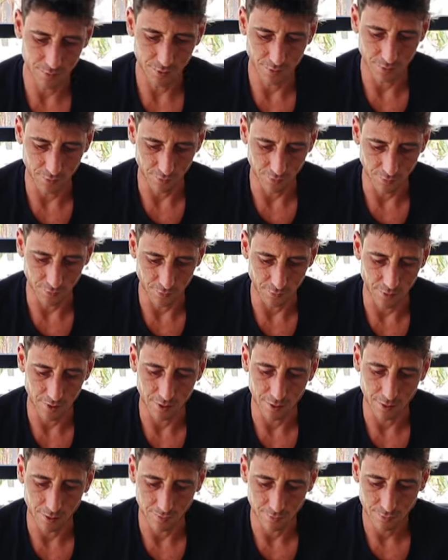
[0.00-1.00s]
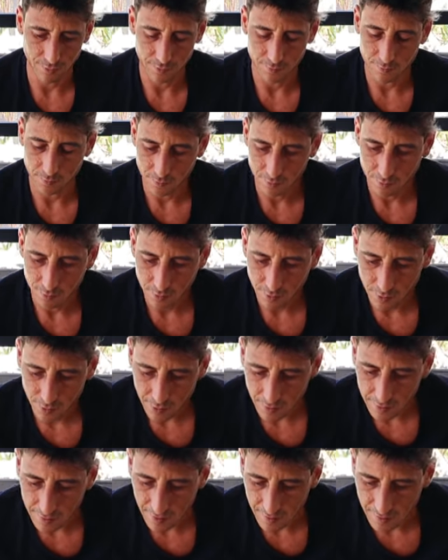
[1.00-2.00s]
beautiful one off.
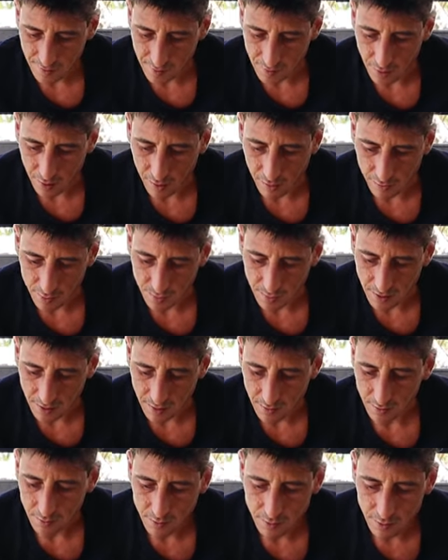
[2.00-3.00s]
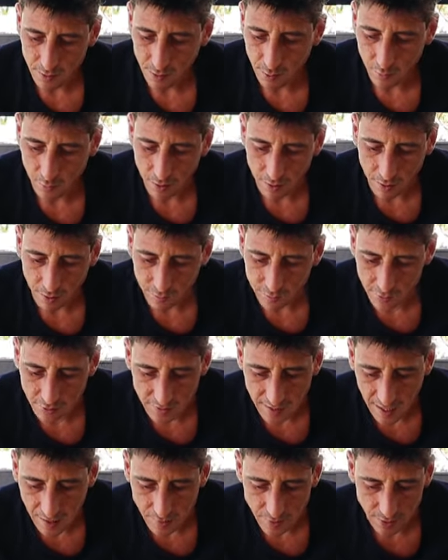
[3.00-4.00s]
Thousand dollars, man. One off
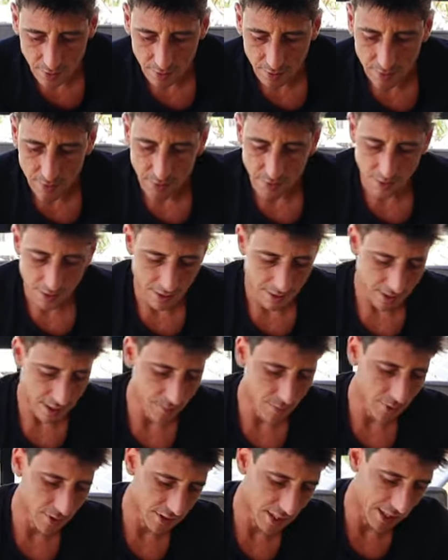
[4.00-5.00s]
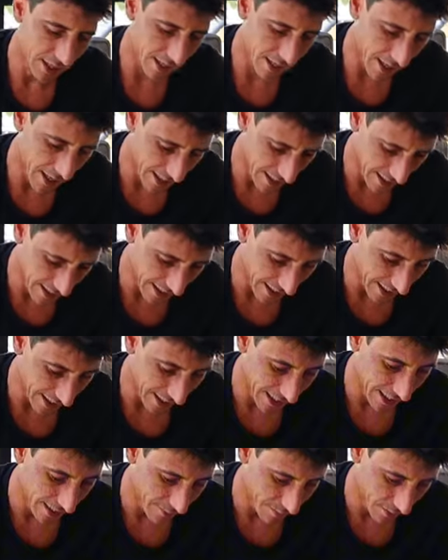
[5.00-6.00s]
the thousand. Come on, ticket nine. A
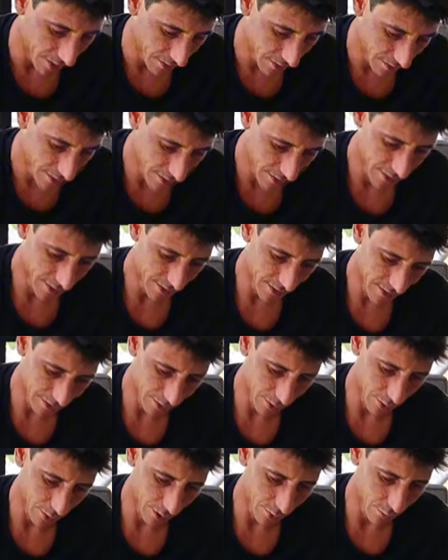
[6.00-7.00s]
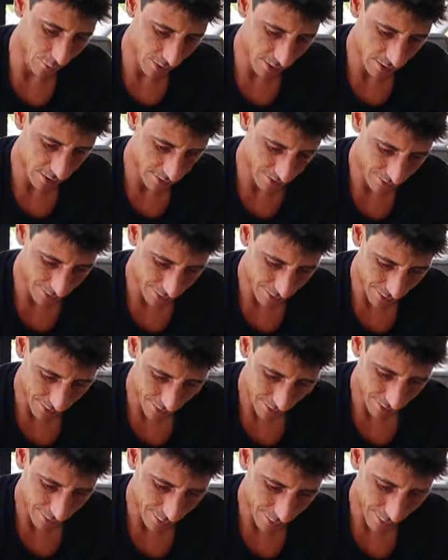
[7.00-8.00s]
key number. 31.
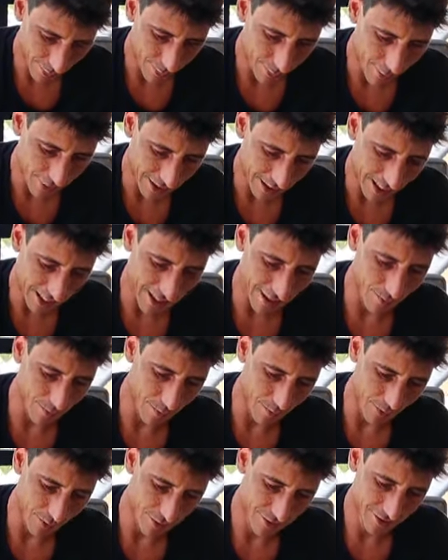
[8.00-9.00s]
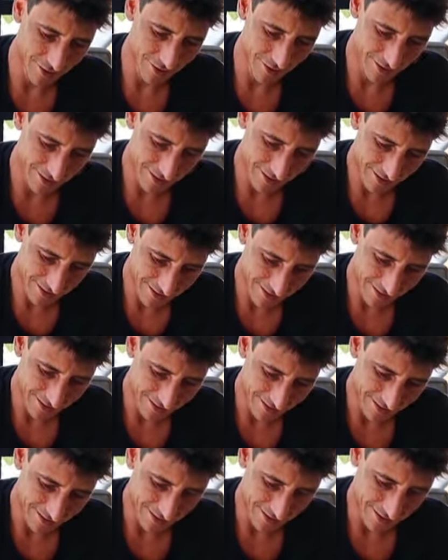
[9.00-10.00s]
They're all key numbers.
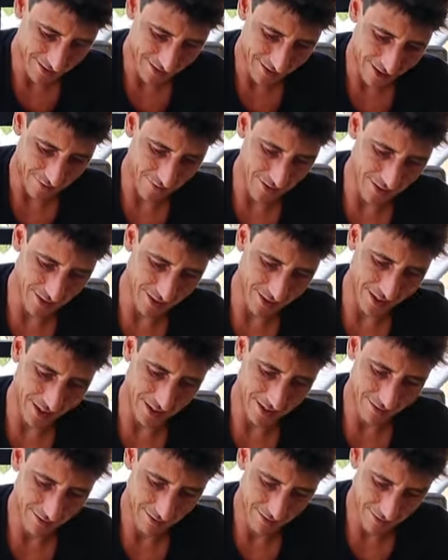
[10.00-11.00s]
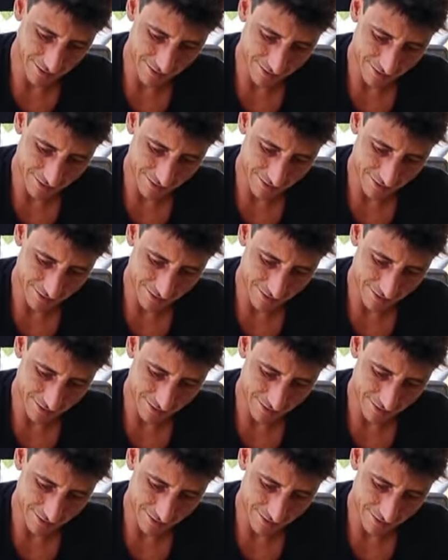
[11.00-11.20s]
17.